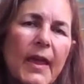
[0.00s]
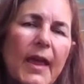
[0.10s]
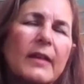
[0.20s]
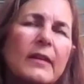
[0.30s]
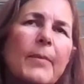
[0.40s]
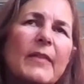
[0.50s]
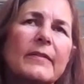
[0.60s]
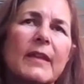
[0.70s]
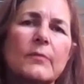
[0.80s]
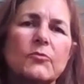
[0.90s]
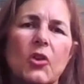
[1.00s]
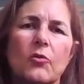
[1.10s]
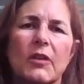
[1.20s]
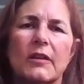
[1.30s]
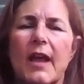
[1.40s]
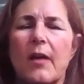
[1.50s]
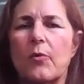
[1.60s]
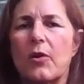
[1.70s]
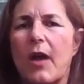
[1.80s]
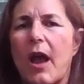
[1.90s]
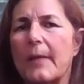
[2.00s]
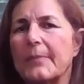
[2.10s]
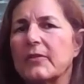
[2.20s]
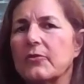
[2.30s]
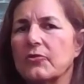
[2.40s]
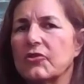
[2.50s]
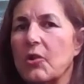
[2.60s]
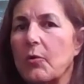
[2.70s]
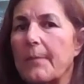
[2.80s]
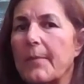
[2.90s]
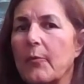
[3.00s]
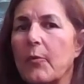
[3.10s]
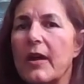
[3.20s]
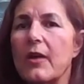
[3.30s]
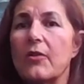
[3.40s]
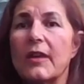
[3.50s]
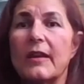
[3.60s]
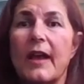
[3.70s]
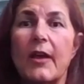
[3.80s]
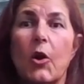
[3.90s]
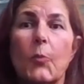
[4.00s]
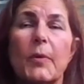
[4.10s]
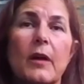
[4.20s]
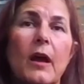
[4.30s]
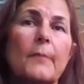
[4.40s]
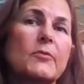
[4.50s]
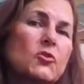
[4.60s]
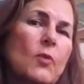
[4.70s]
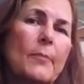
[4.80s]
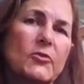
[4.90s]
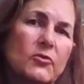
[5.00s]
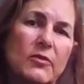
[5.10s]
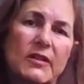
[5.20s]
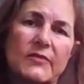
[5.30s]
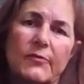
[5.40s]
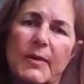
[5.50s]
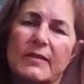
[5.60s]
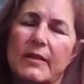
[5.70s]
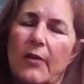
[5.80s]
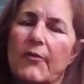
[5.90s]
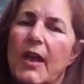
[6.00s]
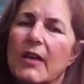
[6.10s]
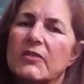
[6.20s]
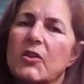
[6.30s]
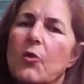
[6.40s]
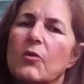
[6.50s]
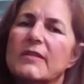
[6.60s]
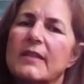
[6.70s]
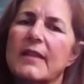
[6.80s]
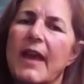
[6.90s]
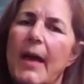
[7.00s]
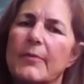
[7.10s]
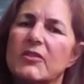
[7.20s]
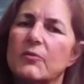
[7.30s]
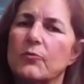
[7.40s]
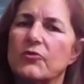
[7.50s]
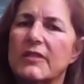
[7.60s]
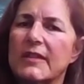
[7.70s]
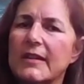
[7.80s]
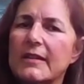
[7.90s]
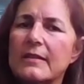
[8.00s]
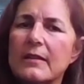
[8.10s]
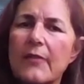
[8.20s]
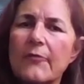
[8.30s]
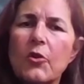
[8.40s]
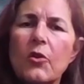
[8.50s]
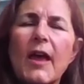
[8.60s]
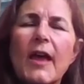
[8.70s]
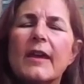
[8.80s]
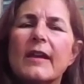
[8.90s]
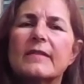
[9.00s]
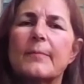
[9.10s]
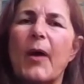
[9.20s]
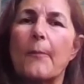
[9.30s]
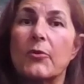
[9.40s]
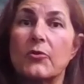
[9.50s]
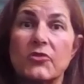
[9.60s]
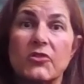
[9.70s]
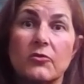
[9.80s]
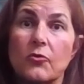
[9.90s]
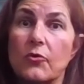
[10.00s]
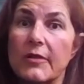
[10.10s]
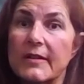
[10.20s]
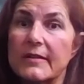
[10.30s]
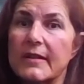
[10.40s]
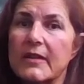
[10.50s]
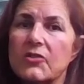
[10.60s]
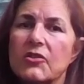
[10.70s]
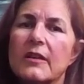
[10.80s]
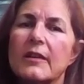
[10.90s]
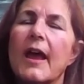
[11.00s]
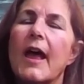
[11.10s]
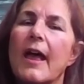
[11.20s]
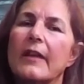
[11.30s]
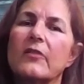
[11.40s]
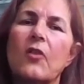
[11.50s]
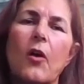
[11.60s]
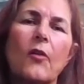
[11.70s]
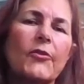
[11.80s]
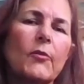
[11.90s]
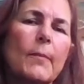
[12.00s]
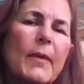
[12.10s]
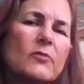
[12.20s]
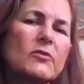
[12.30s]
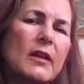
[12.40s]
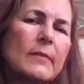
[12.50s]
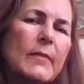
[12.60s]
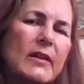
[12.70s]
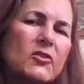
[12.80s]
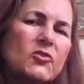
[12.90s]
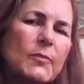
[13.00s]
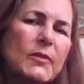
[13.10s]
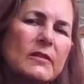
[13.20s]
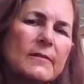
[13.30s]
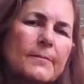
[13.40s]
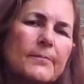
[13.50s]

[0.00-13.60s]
And by the same token, not where obstacles show up, but where can I open up new opportunities for myself? So it's at the habits and routines level, it's about personal organization, and it's also about time management.